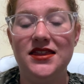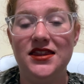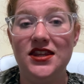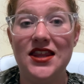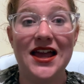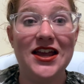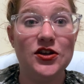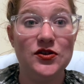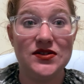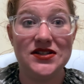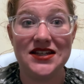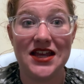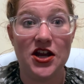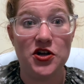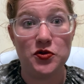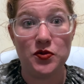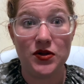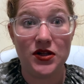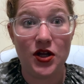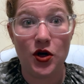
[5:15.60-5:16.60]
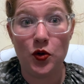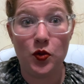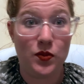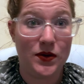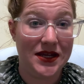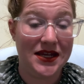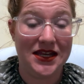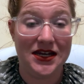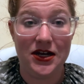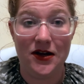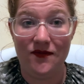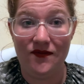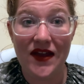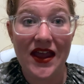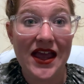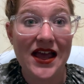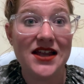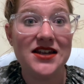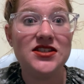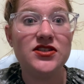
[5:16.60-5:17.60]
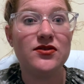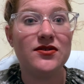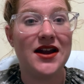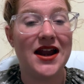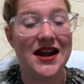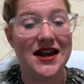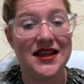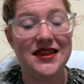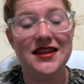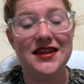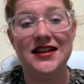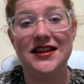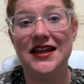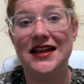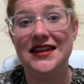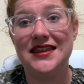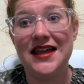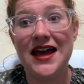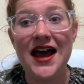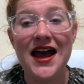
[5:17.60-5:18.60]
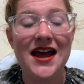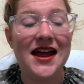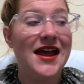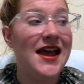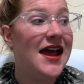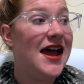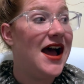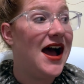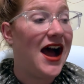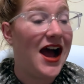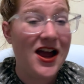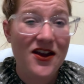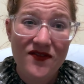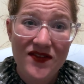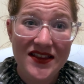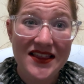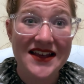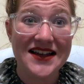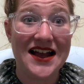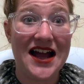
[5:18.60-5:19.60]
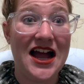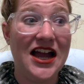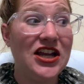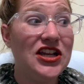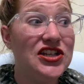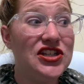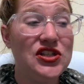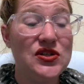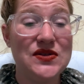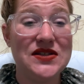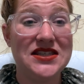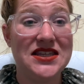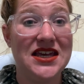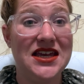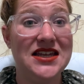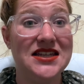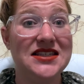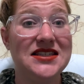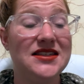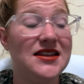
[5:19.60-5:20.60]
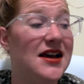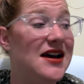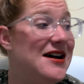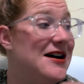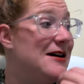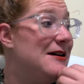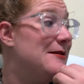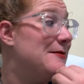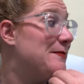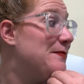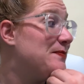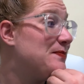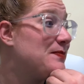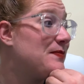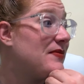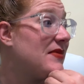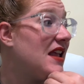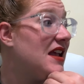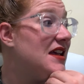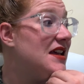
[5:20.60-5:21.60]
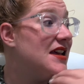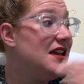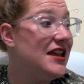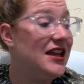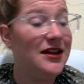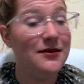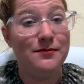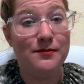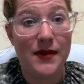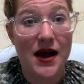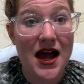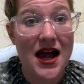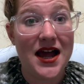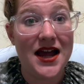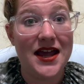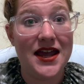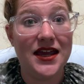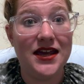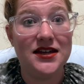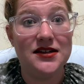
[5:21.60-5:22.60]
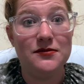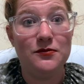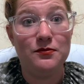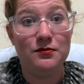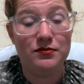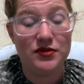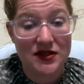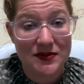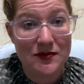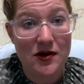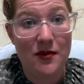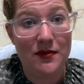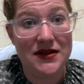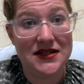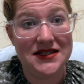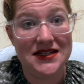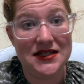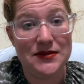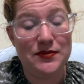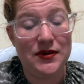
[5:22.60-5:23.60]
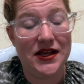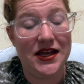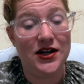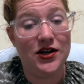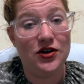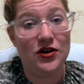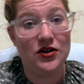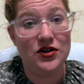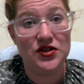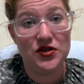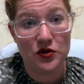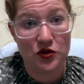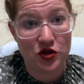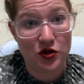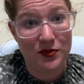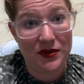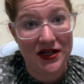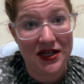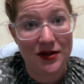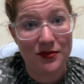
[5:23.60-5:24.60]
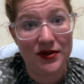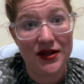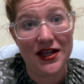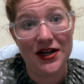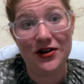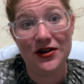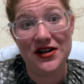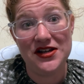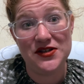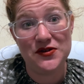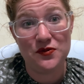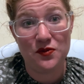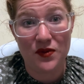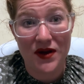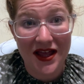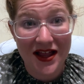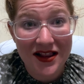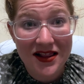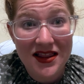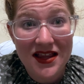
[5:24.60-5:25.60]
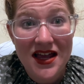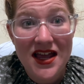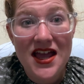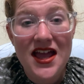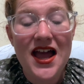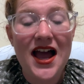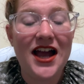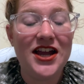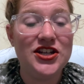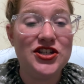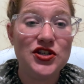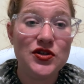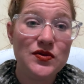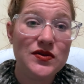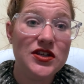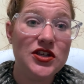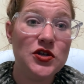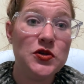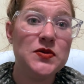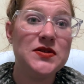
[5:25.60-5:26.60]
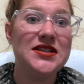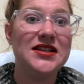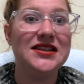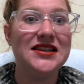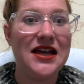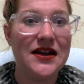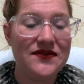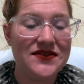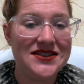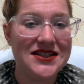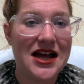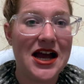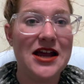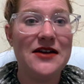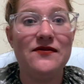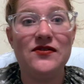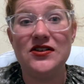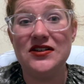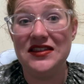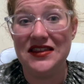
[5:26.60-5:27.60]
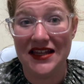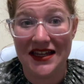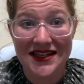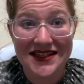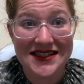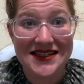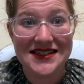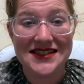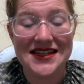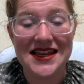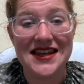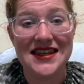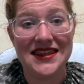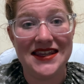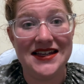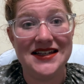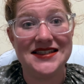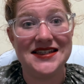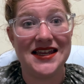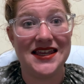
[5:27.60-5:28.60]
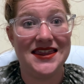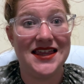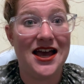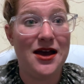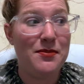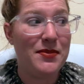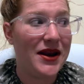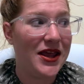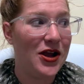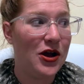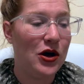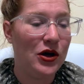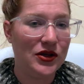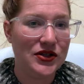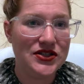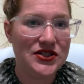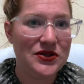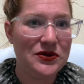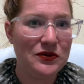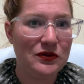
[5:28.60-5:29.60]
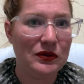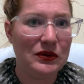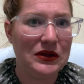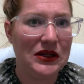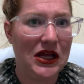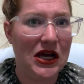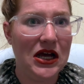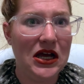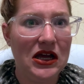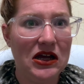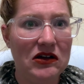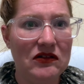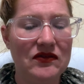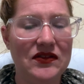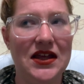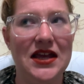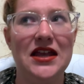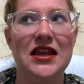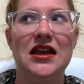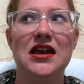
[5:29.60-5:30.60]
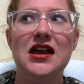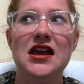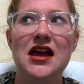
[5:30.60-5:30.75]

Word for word: that you schedule a week in advance or anything like that, I feel like I could use this um, in my small business planner, social media planner as well. I do use the left side for lists and things like that, but I also love like,